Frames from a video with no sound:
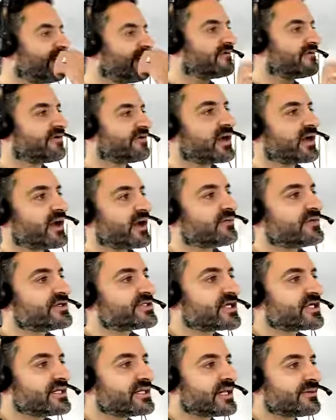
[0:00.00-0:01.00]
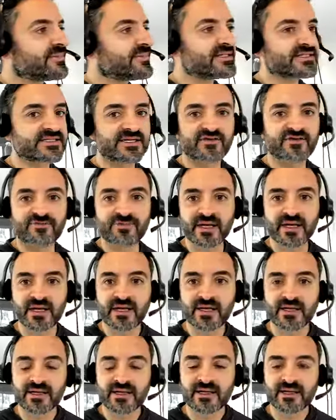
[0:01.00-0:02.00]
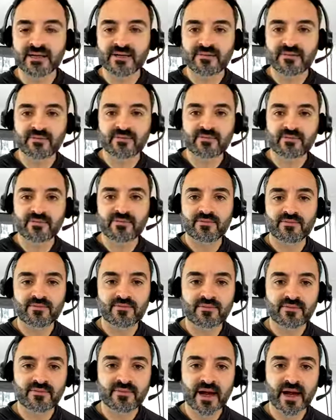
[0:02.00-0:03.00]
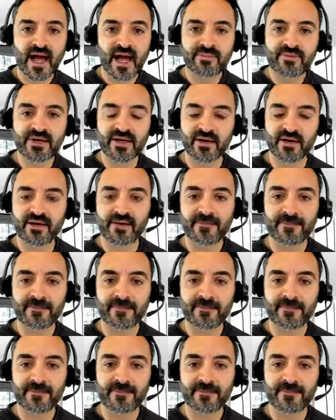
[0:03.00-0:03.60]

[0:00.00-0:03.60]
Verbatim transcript: fuck, I wish I let myself be happier